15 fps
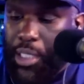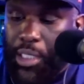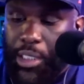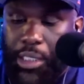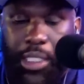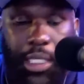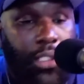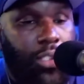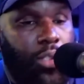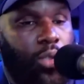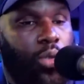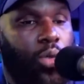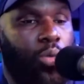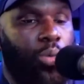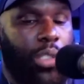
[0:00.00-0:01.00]
This
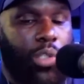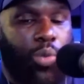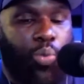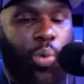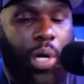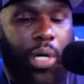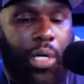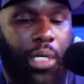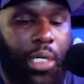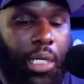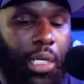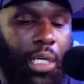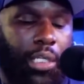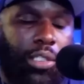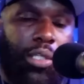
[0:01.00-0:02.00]
oud, when you wear it,
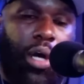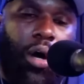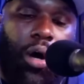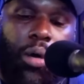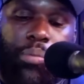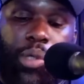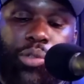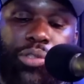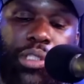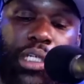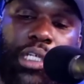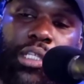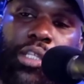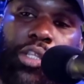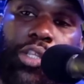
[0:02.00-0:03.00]
is almost
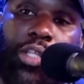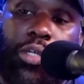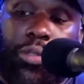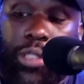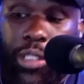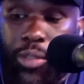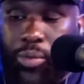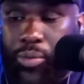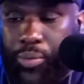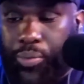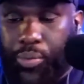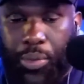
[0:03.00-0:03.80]
ethereal.